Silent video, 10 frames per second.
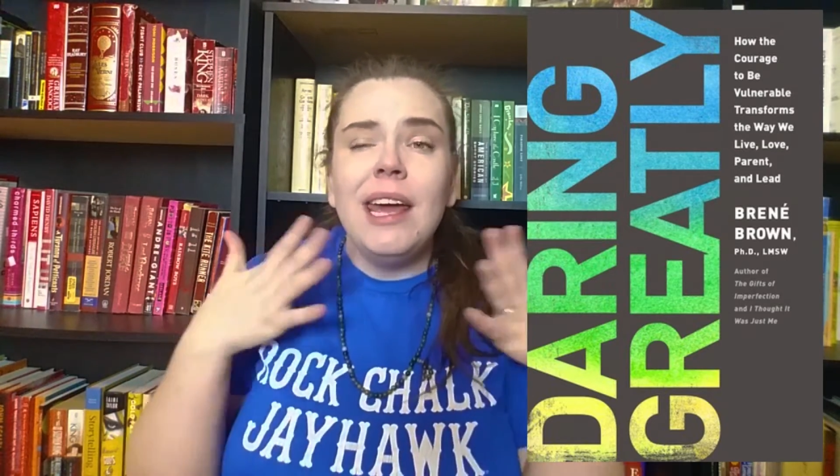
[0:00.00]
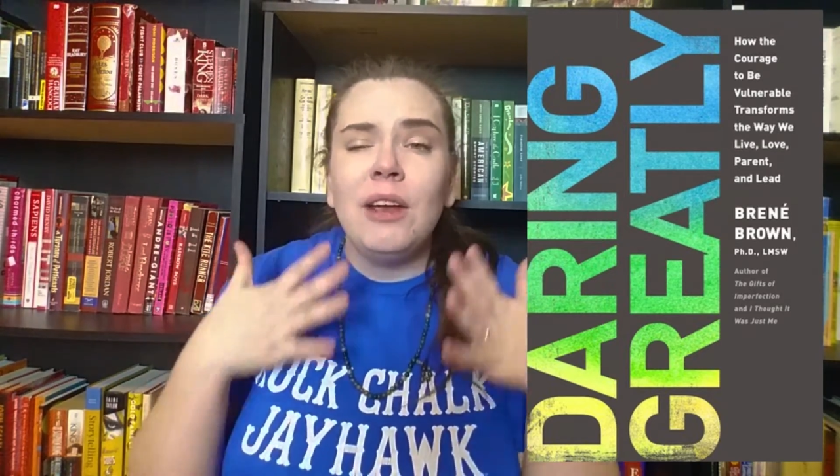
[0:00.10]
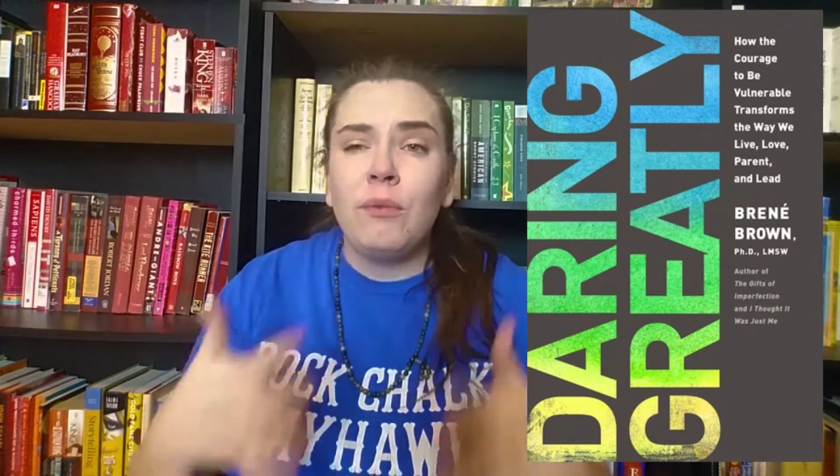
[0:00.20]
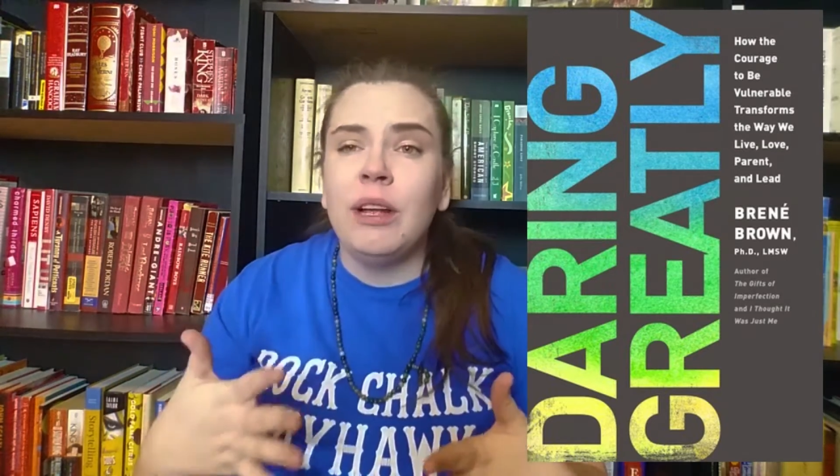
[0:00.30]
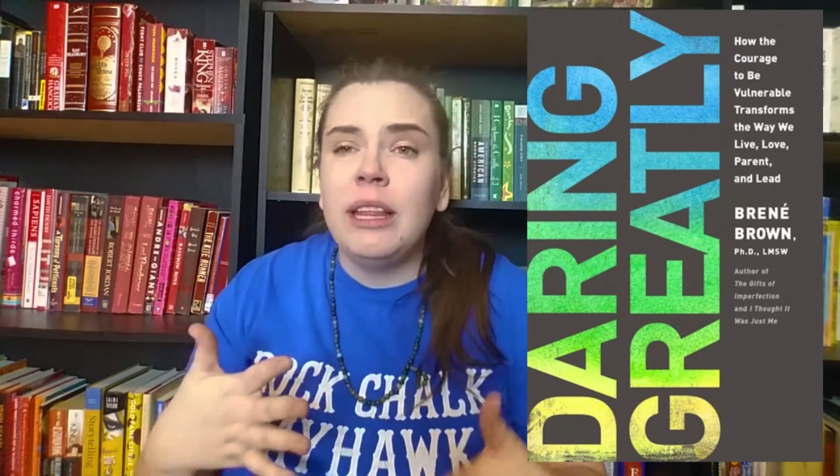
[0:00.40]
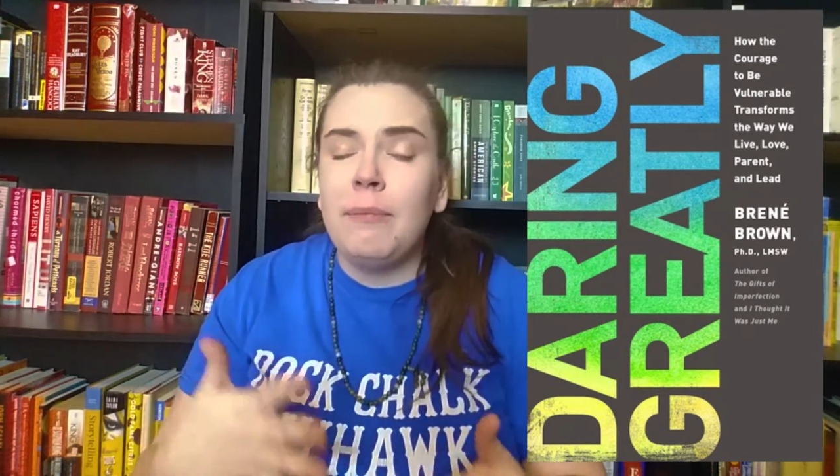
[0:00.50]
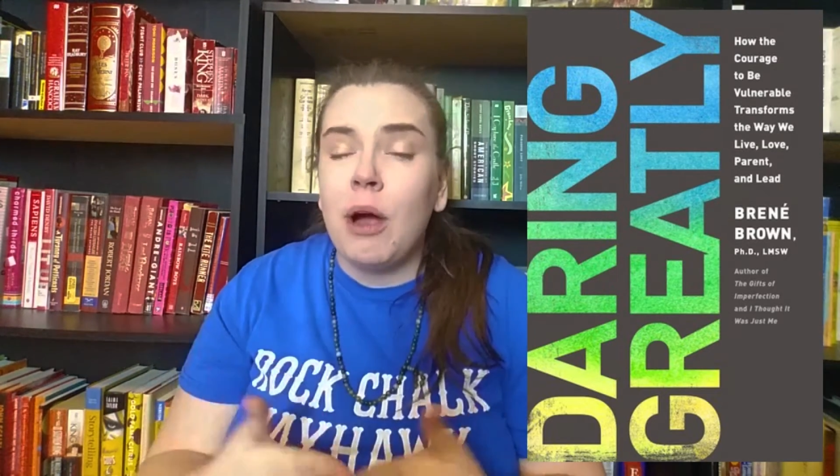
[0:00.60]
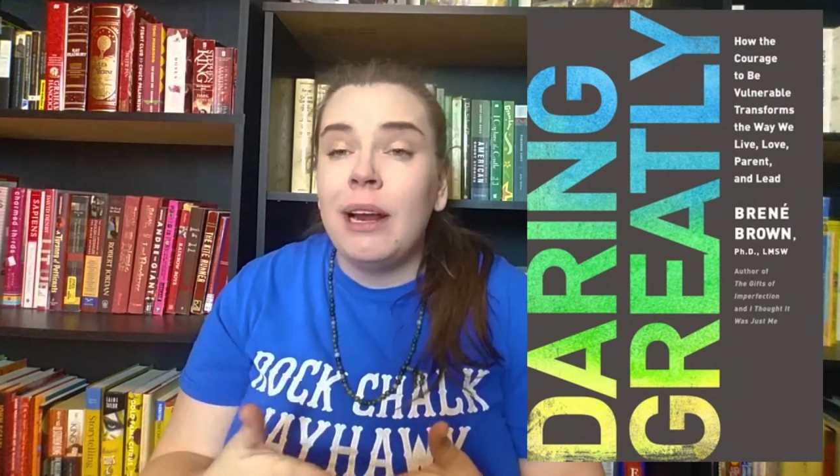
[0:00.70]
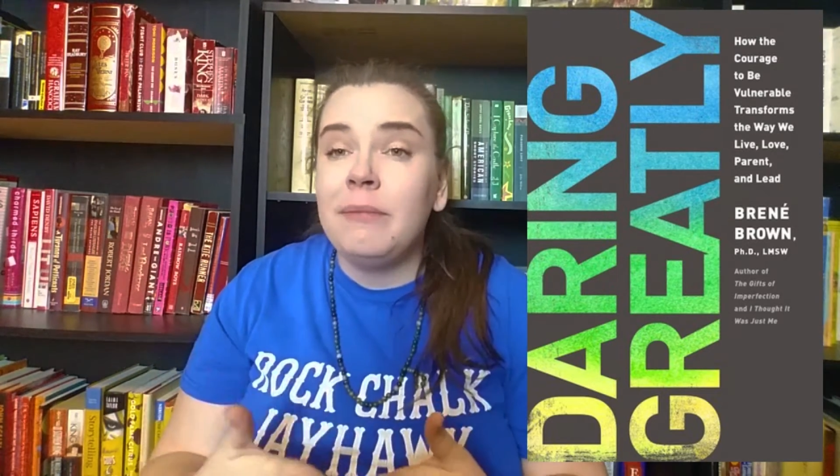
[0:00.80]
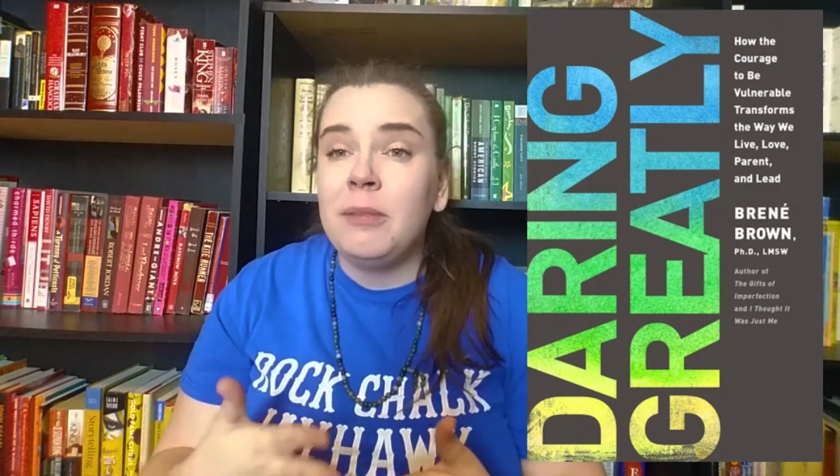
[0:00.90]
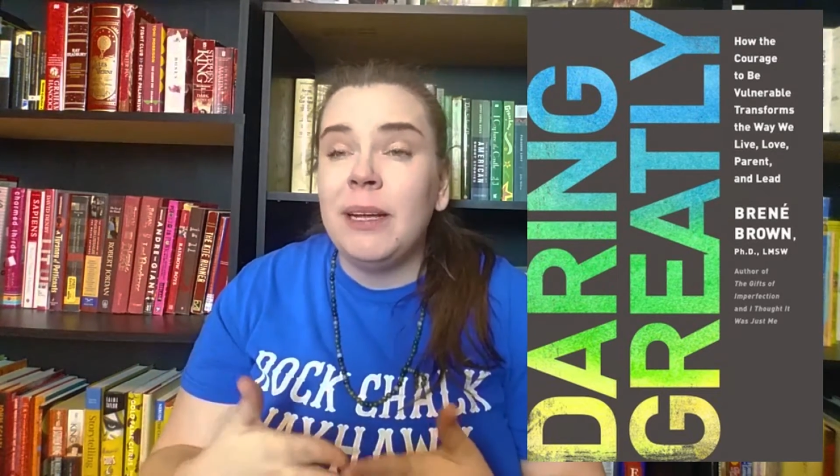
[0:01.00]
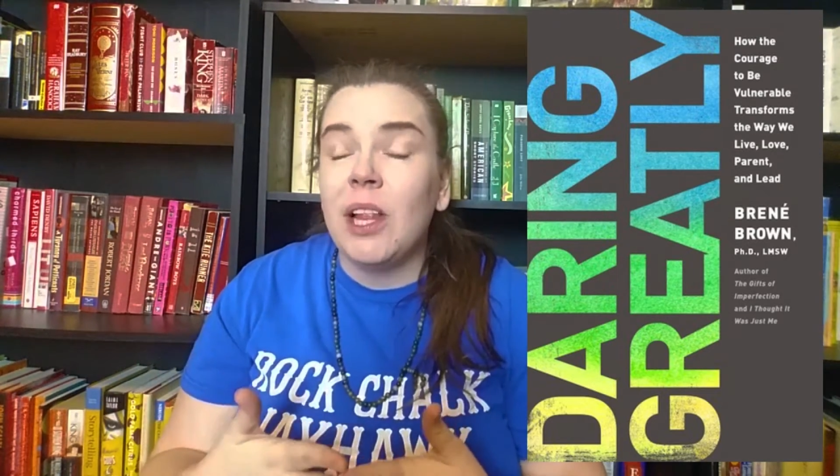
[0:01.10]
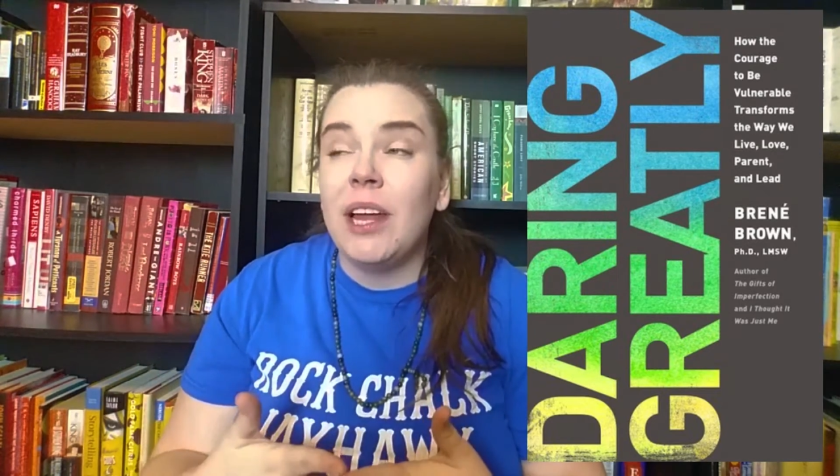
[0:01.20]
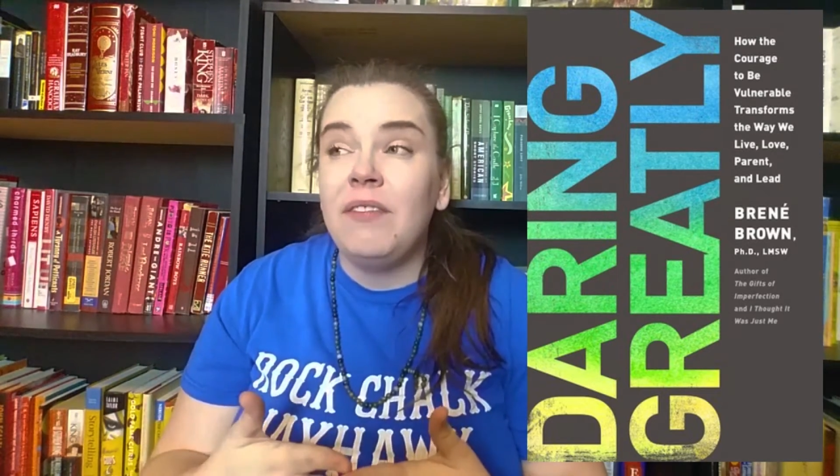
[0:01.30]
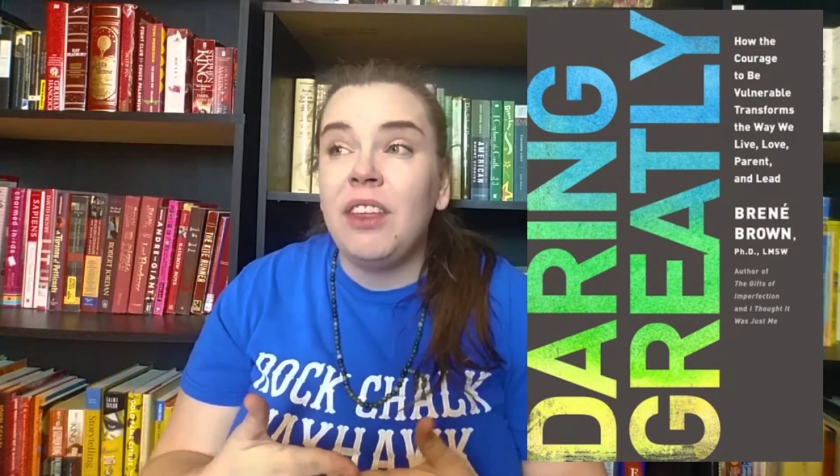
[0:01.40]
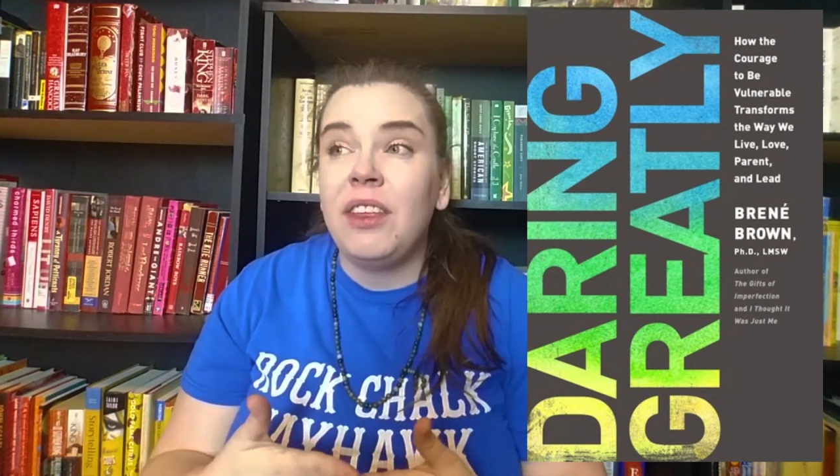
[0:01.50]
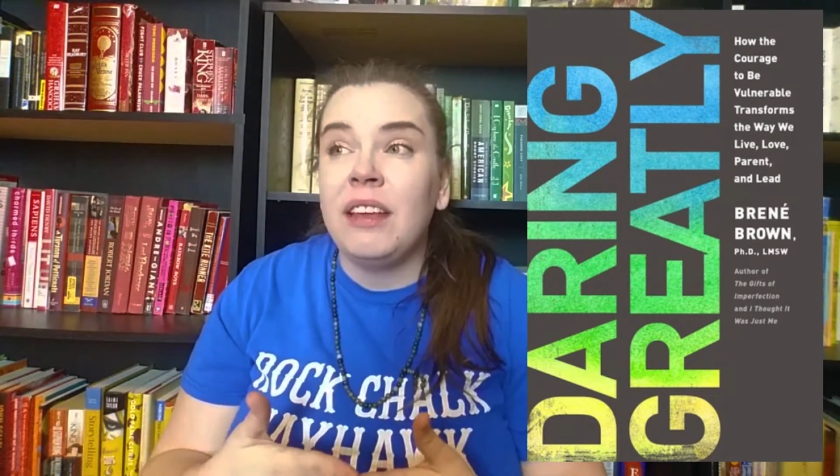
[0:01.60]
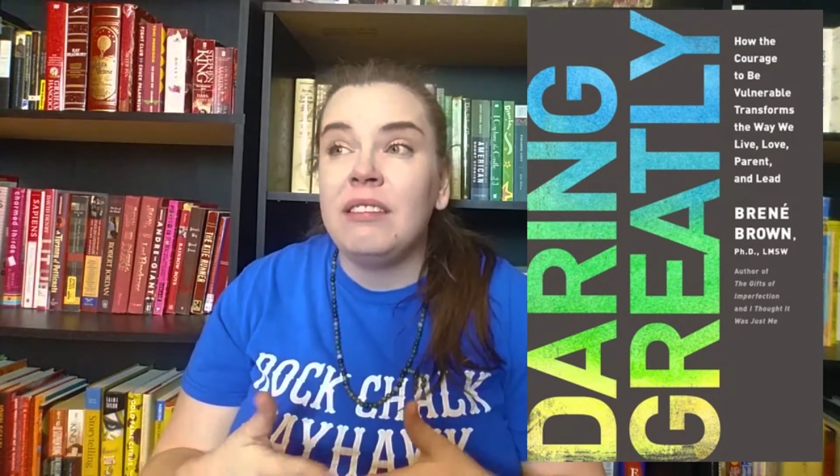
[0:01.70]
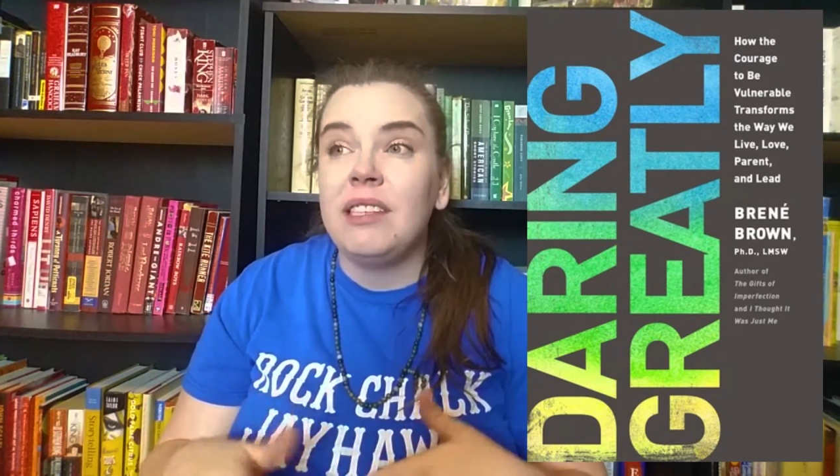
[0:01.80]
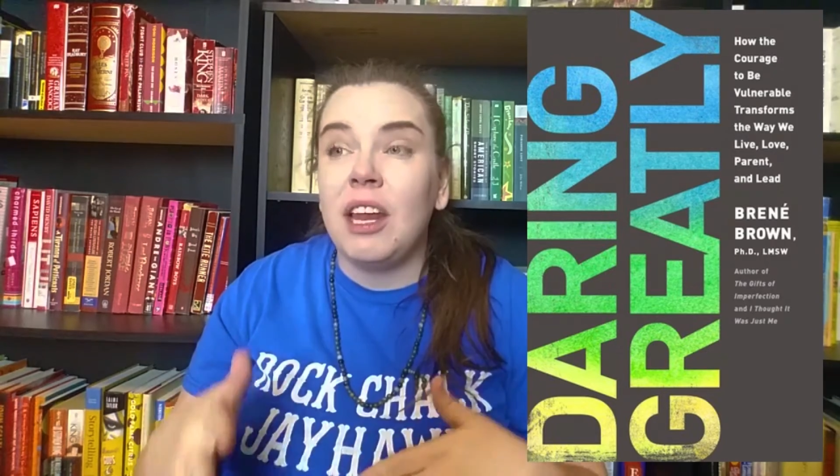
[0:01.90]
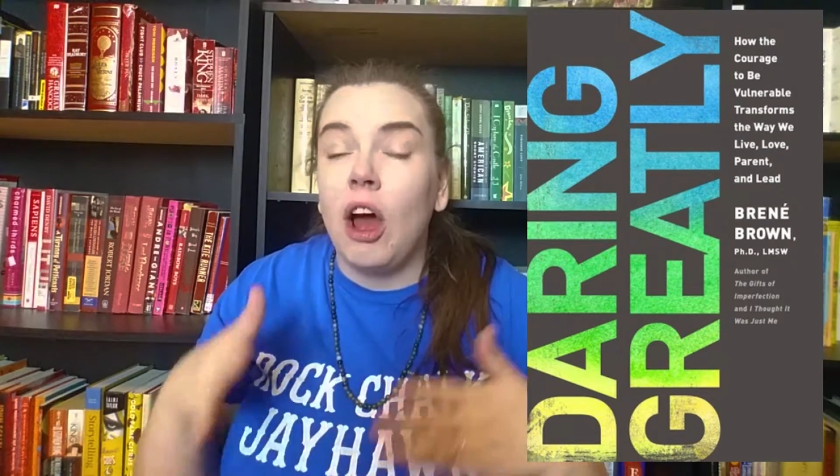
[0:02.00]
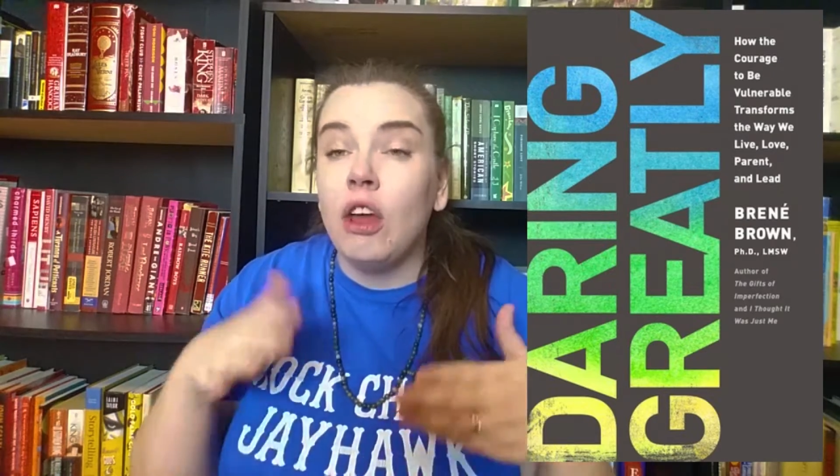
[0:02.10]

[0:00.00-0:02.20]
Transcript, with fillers: It really brought up to me a lot of the things that